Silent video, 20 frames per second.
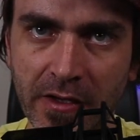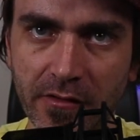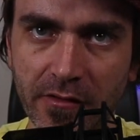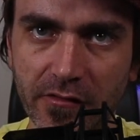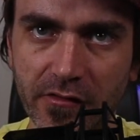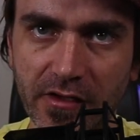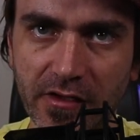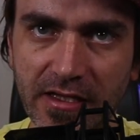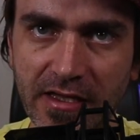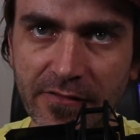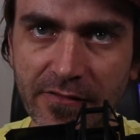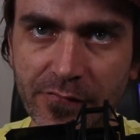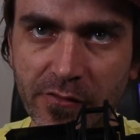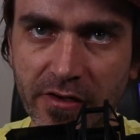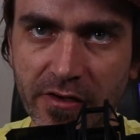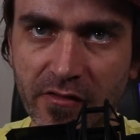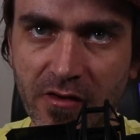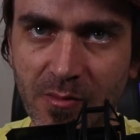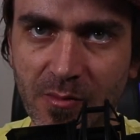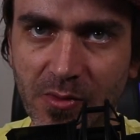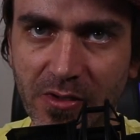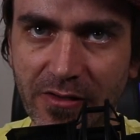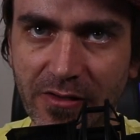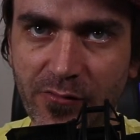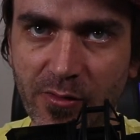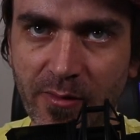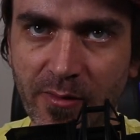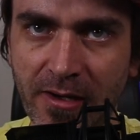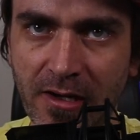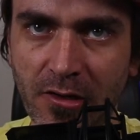So here, for example, if
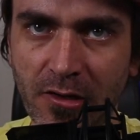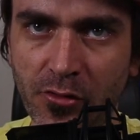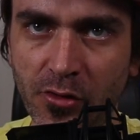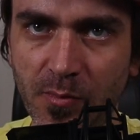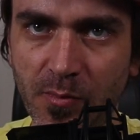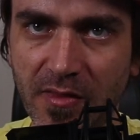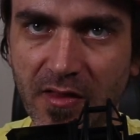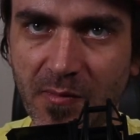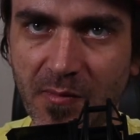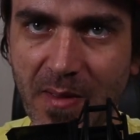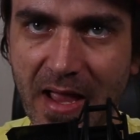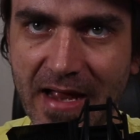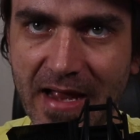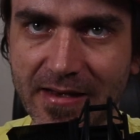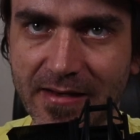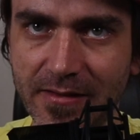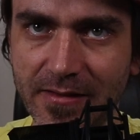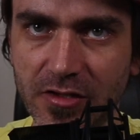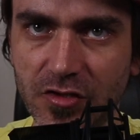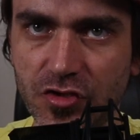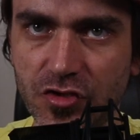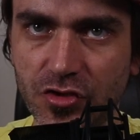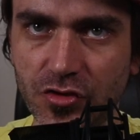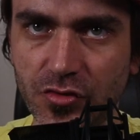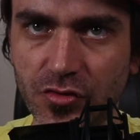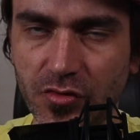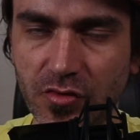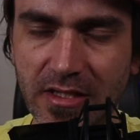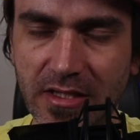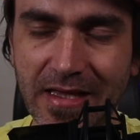we want to loop this pattern
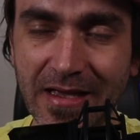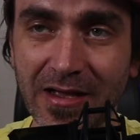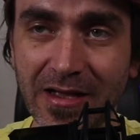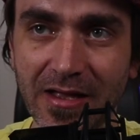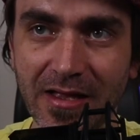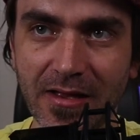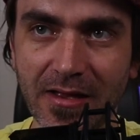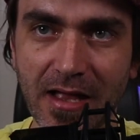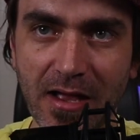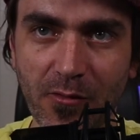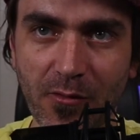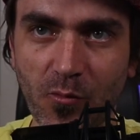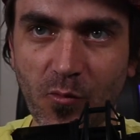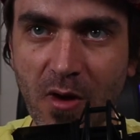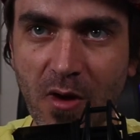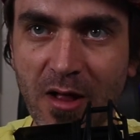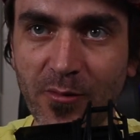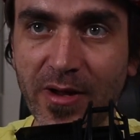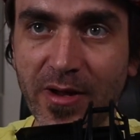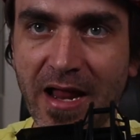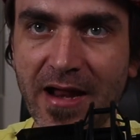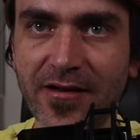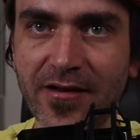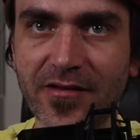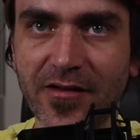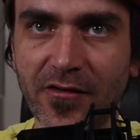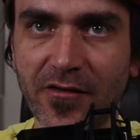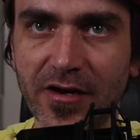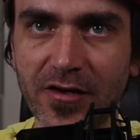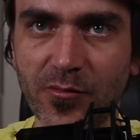to here while we're
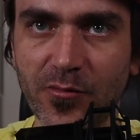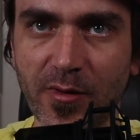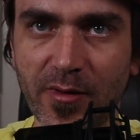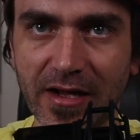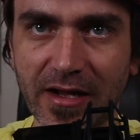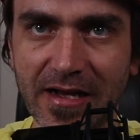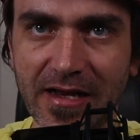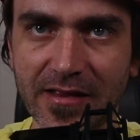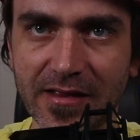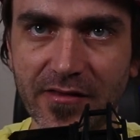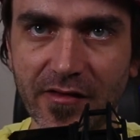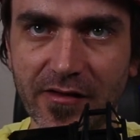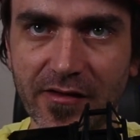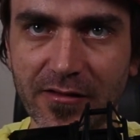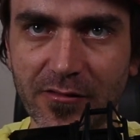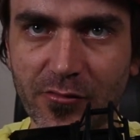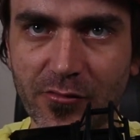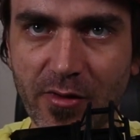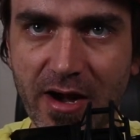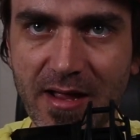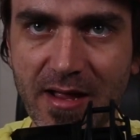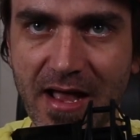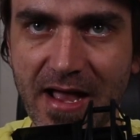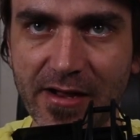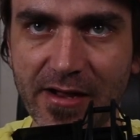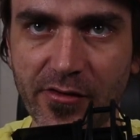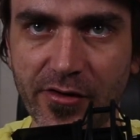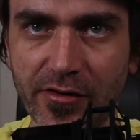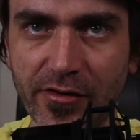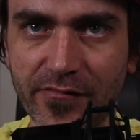editing on it, we want to click this little gray
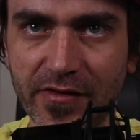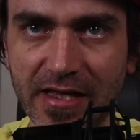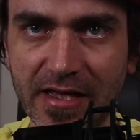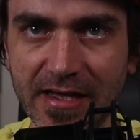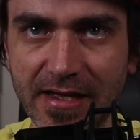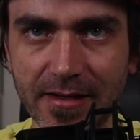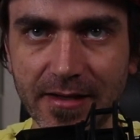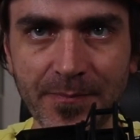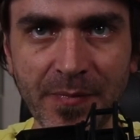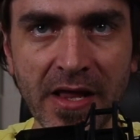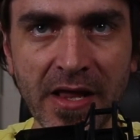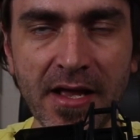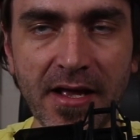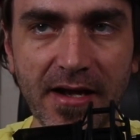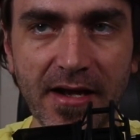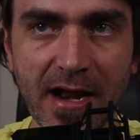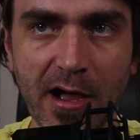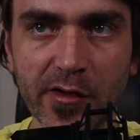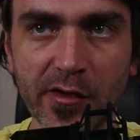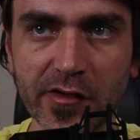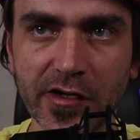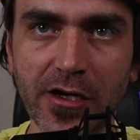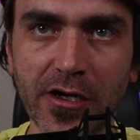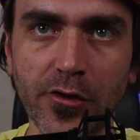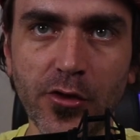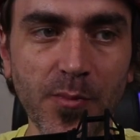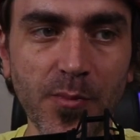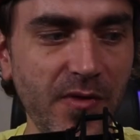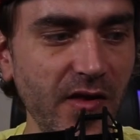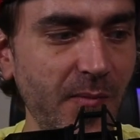icon over here. Now it's going
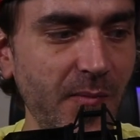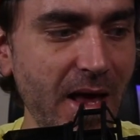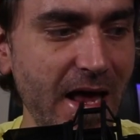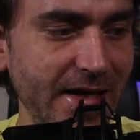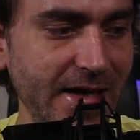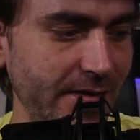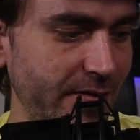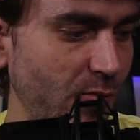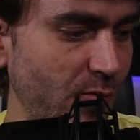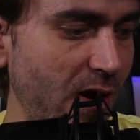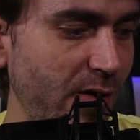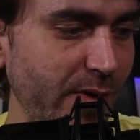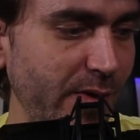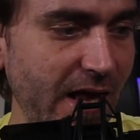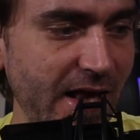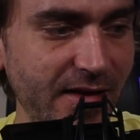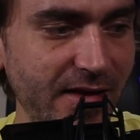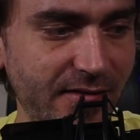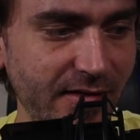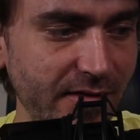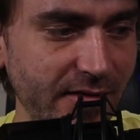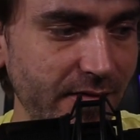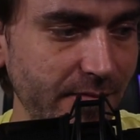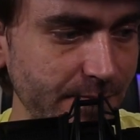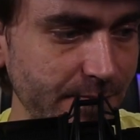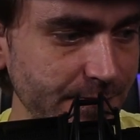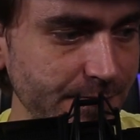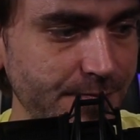to loop this pattern while we edit it.